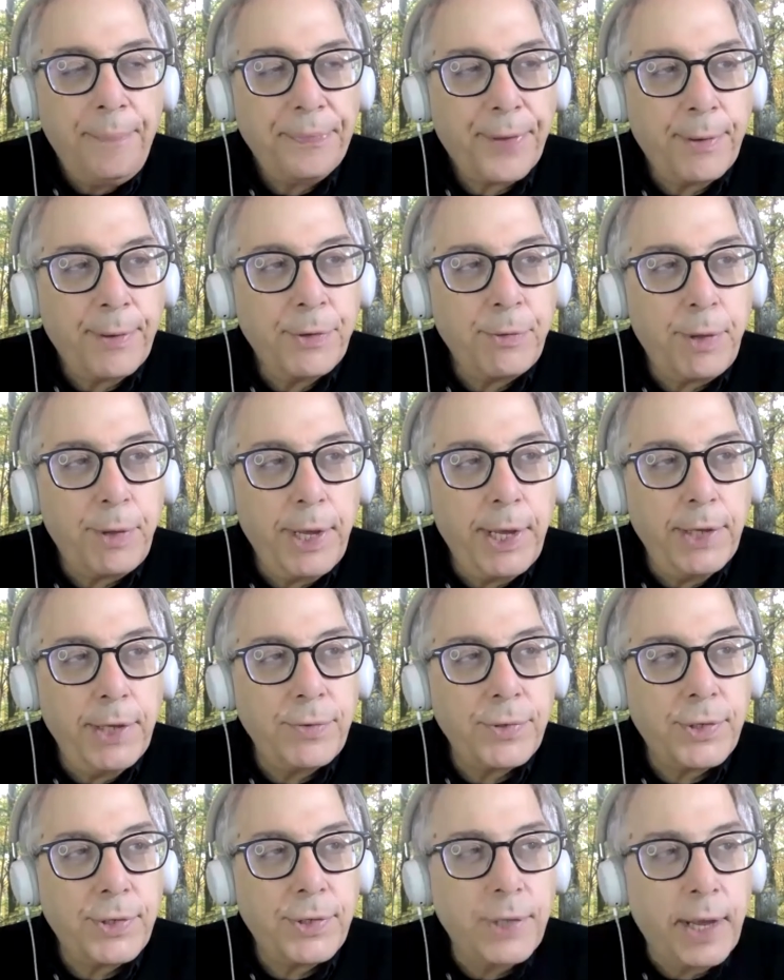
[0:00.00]
It was really
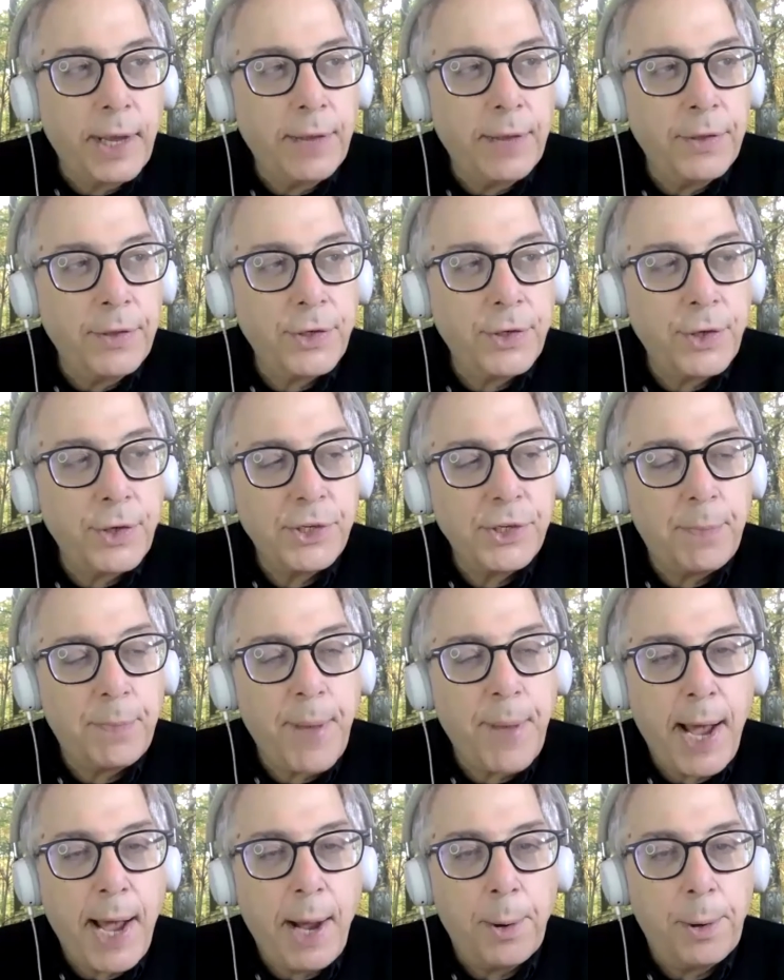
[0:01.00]
interesting, and it shows the
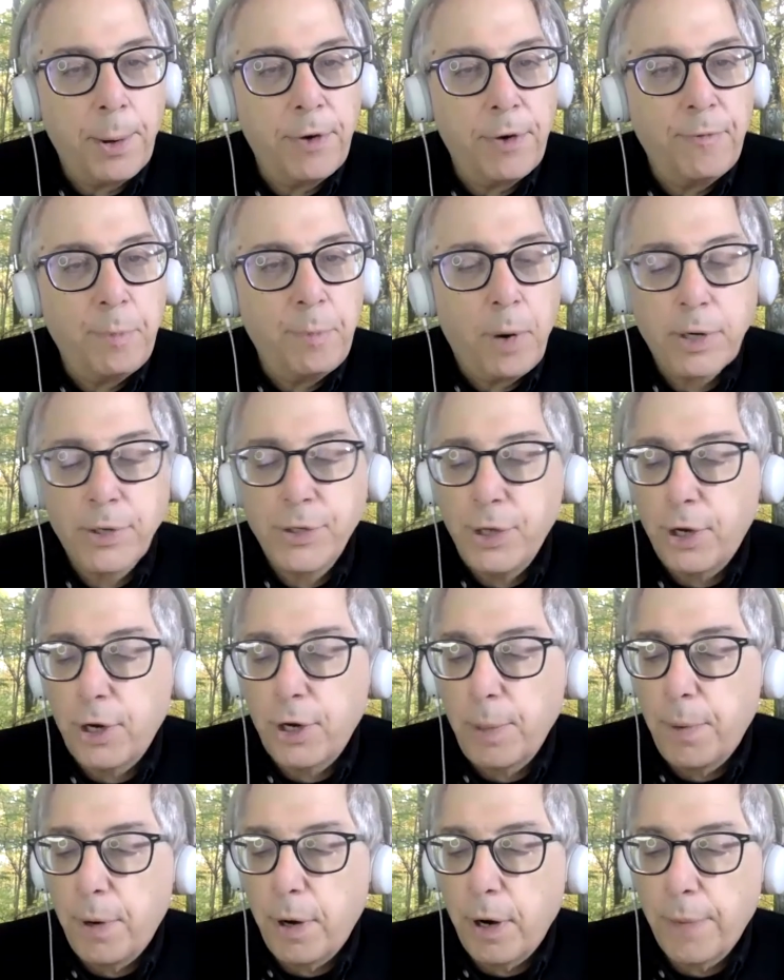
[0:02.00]
power of Mark
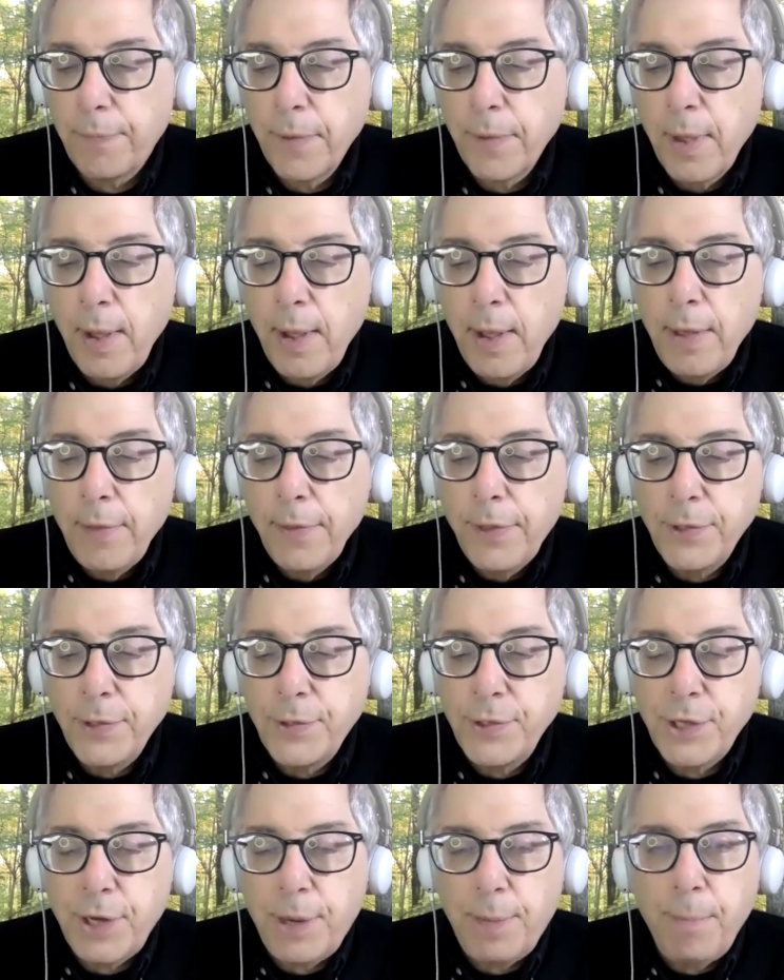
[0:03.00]
Zuckerberg. This
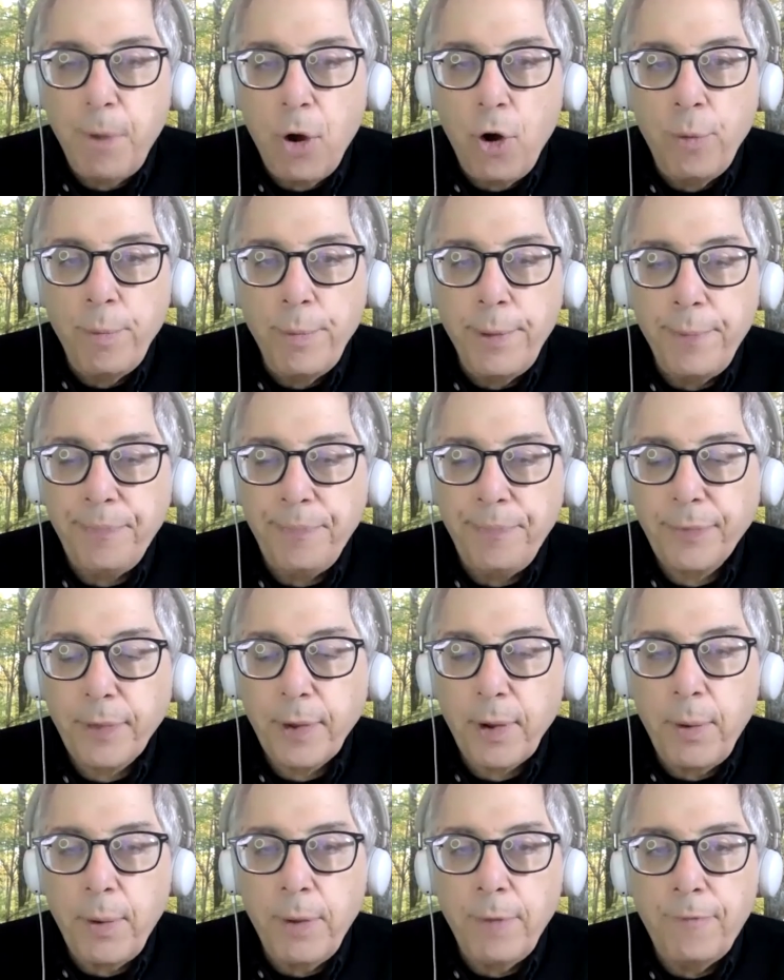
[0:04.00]
is in a moment
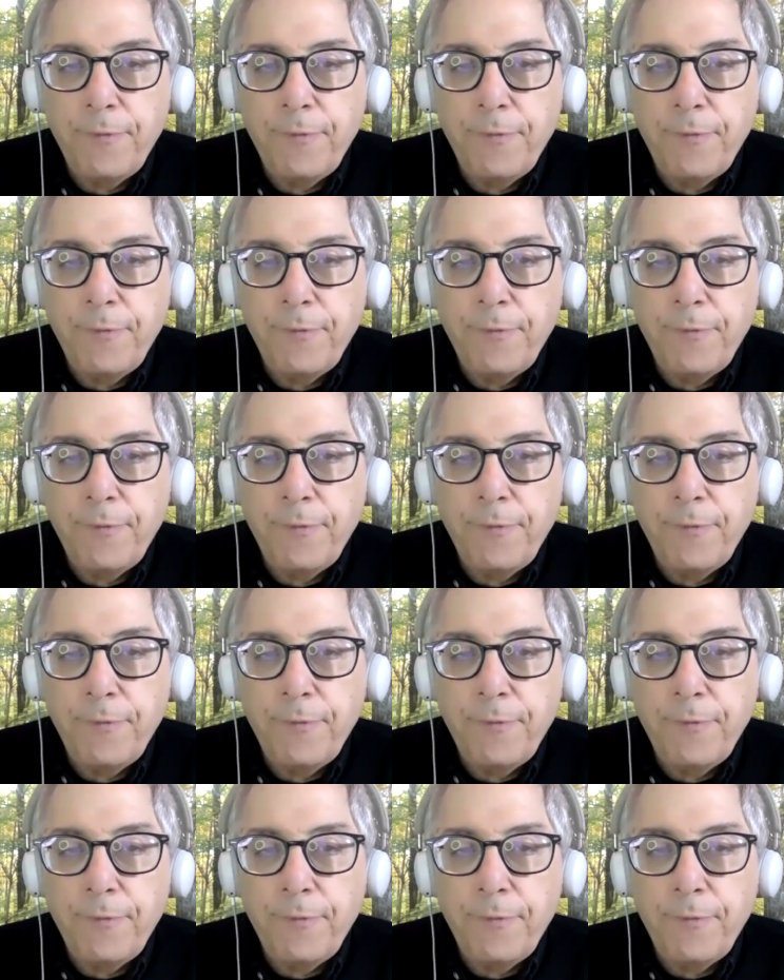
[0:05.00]
when